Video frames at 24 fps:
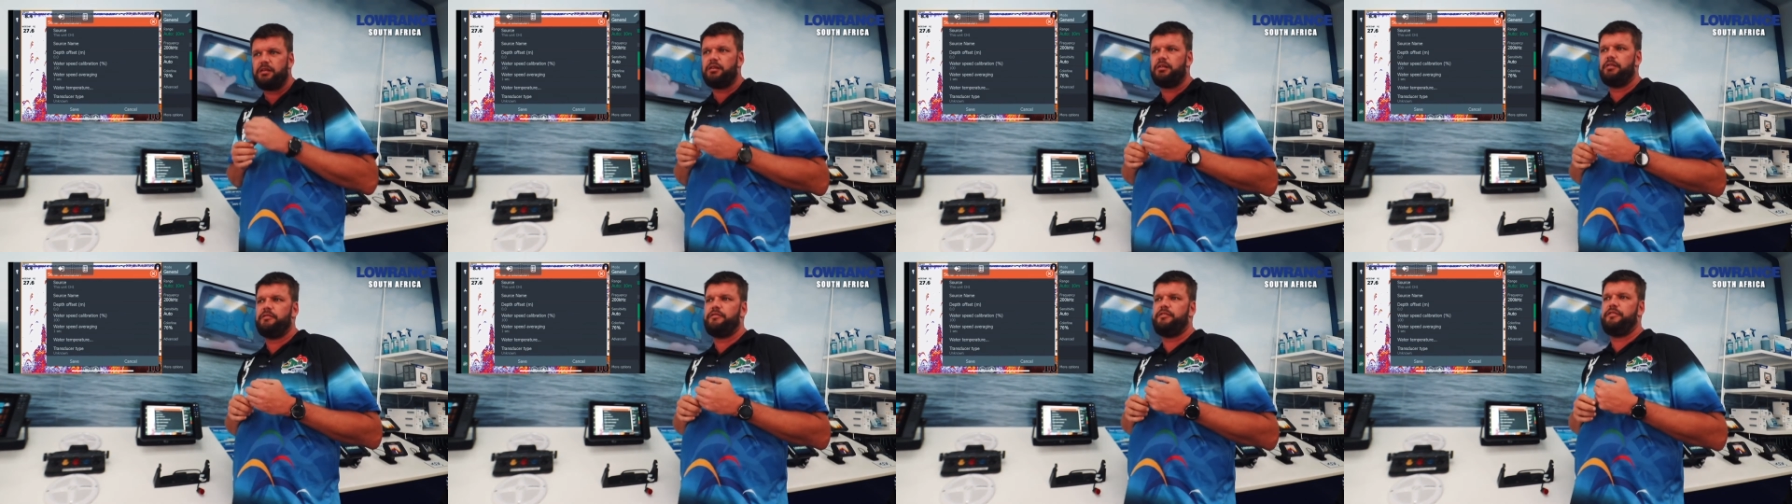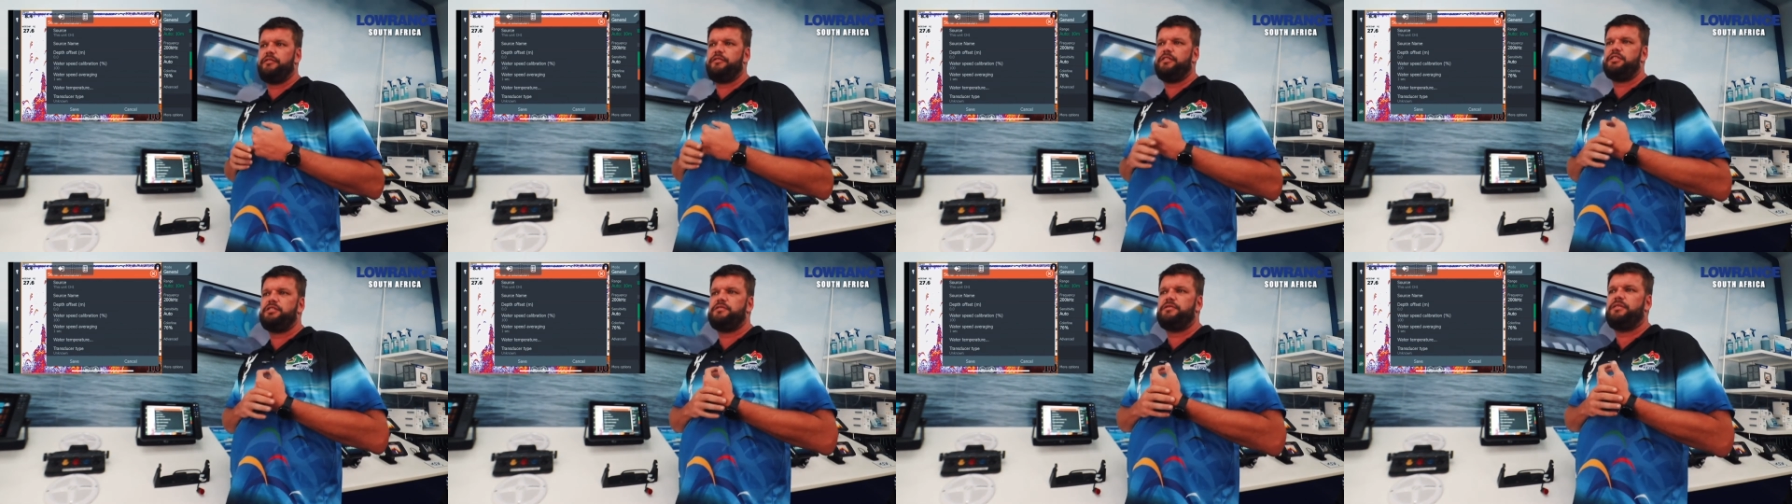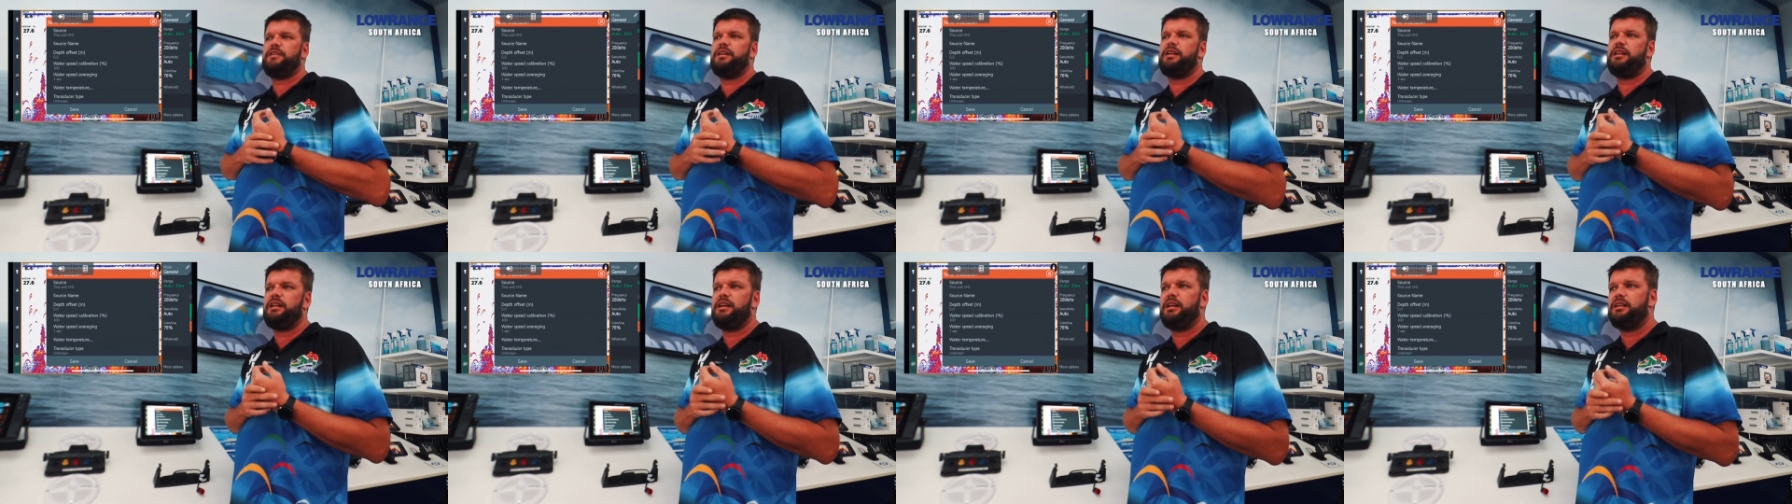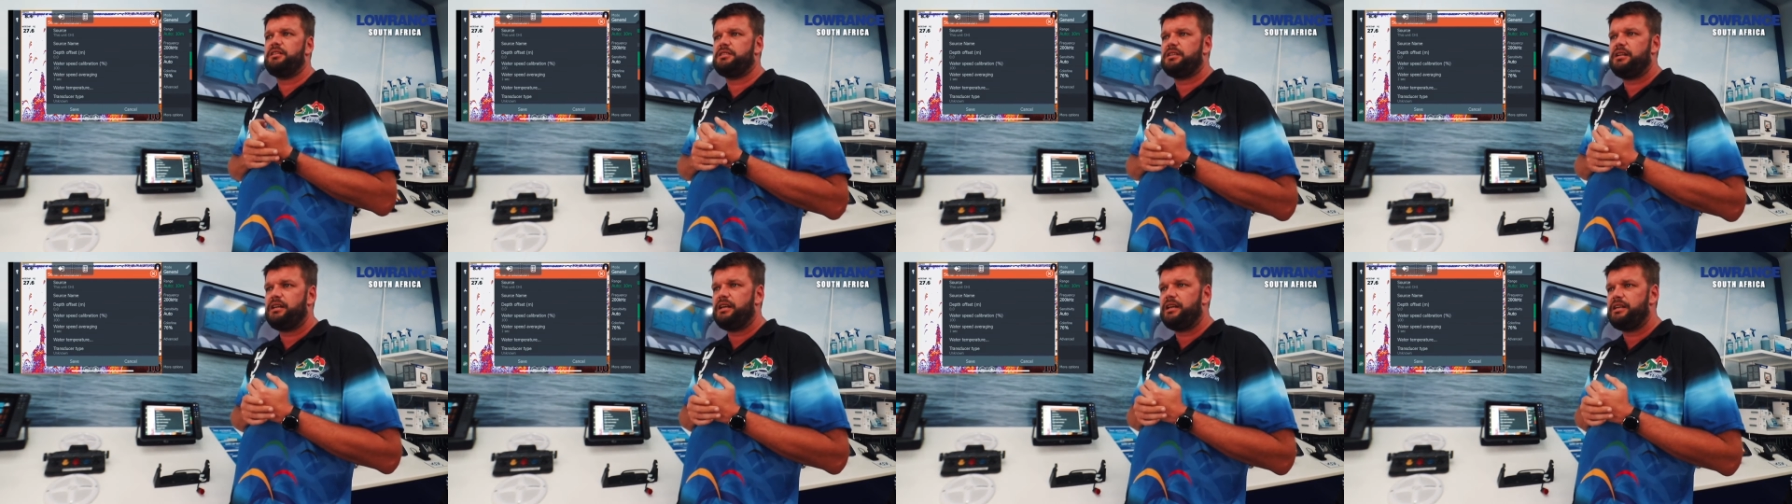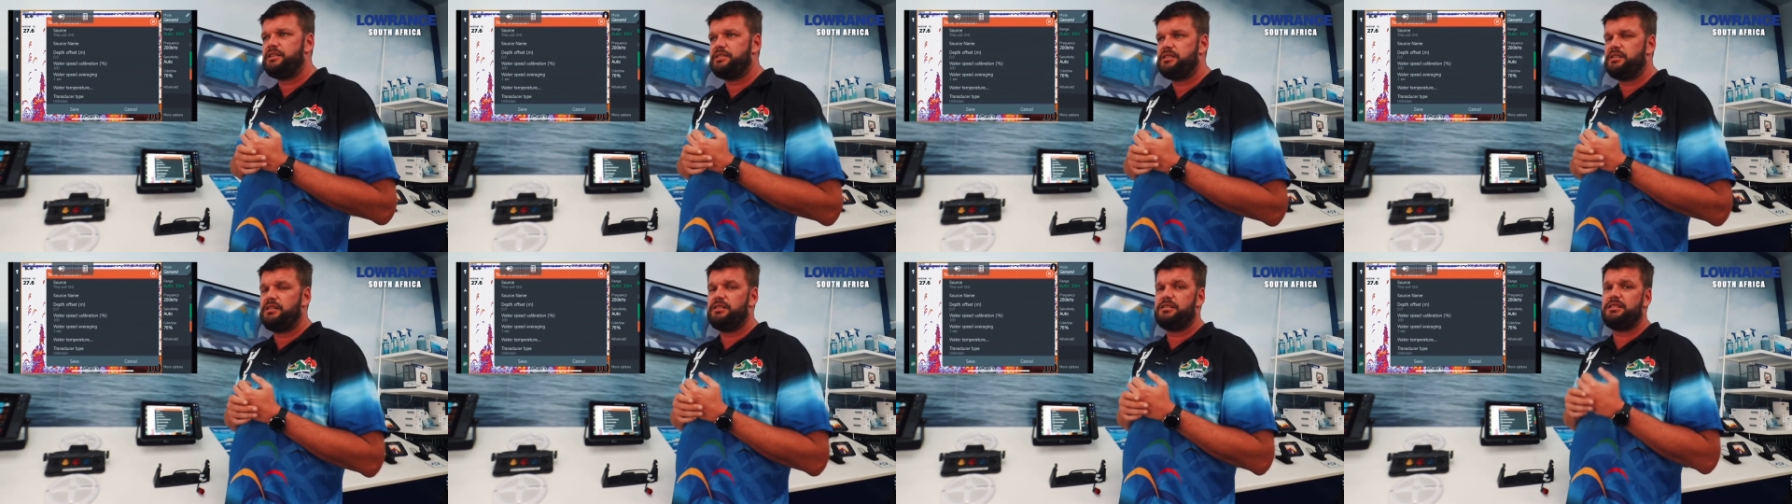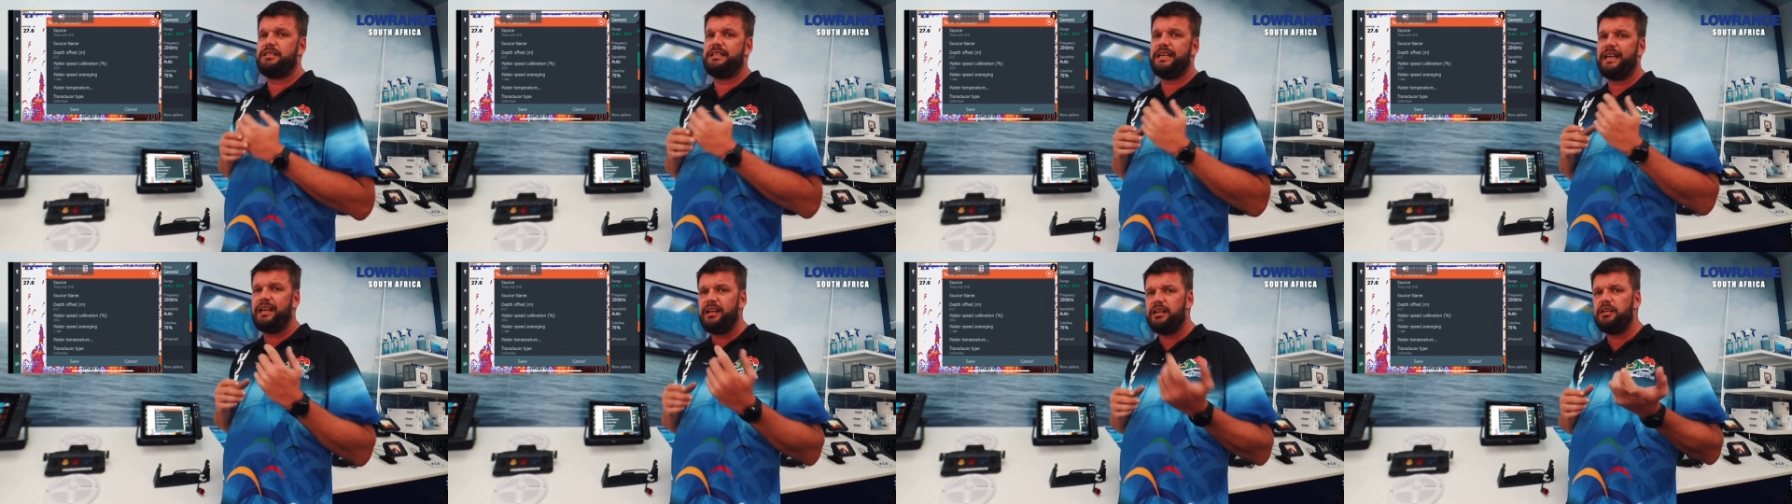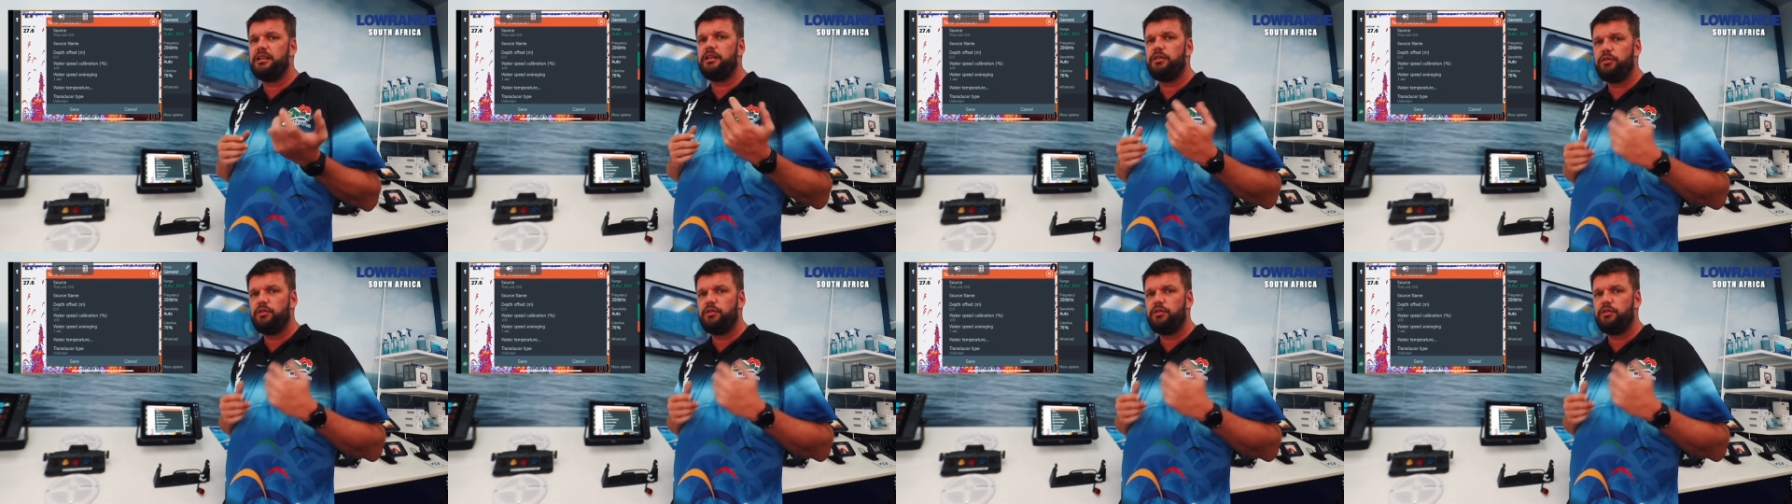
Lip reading: of a Fishfinder installation is telling the